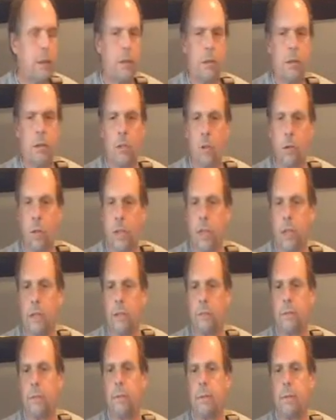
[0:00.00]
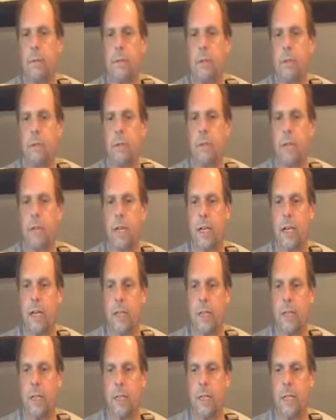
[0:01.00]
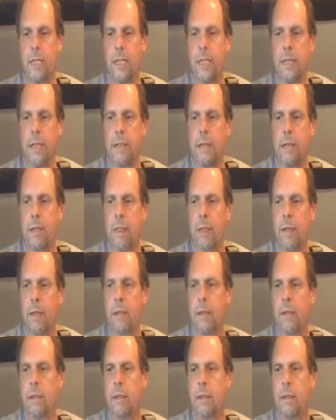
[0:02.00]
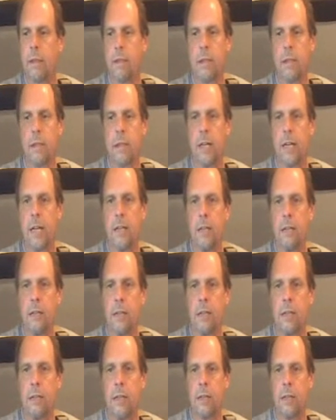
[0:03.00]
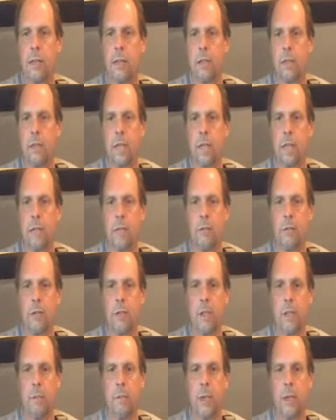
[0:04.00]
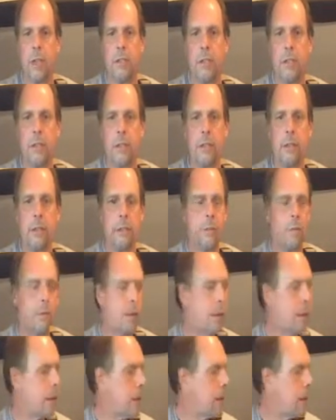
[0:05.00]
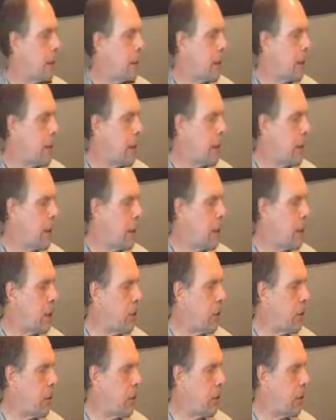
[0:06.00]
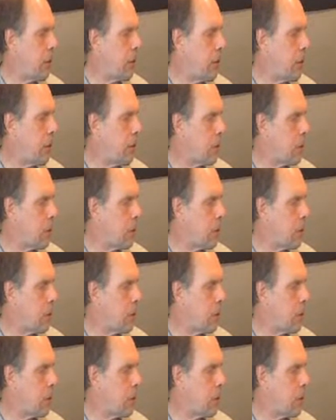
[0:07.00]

tonic of the scale is C, the scale is a scale of C major, and any tune